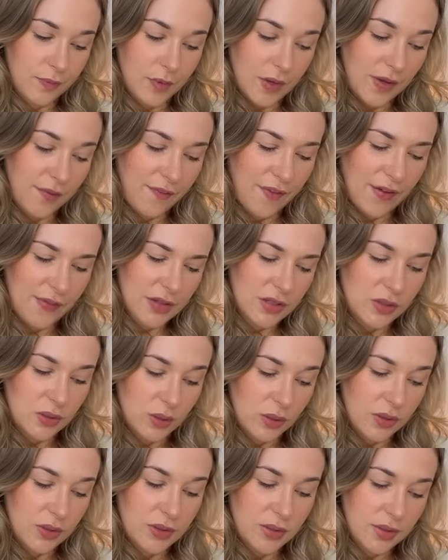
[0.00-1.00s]
Right, Five of
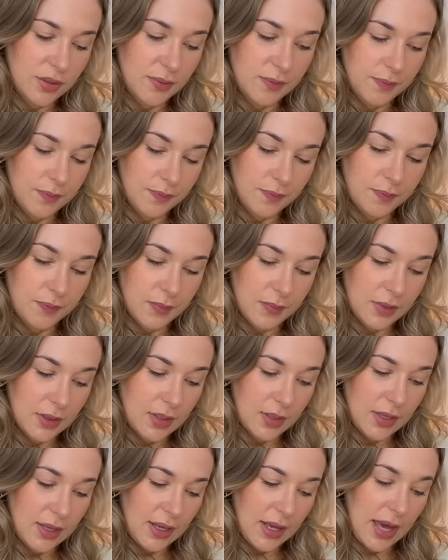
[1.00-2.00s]
Swords.
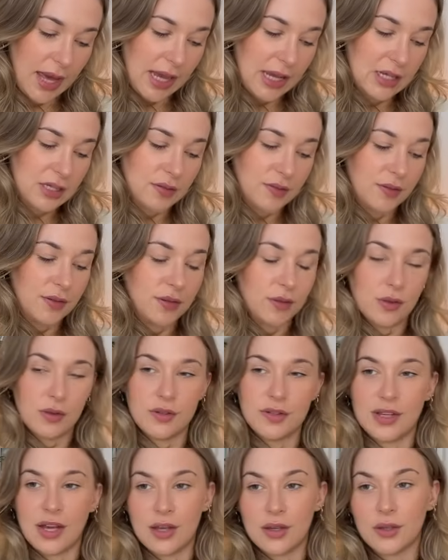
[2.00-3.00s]
Ace of
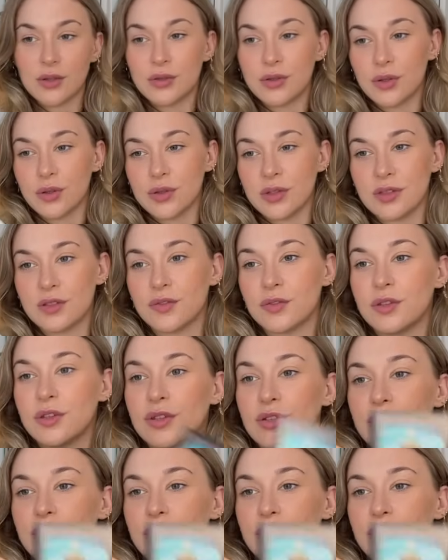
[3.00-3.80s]
Swords. Yeah, you know this for the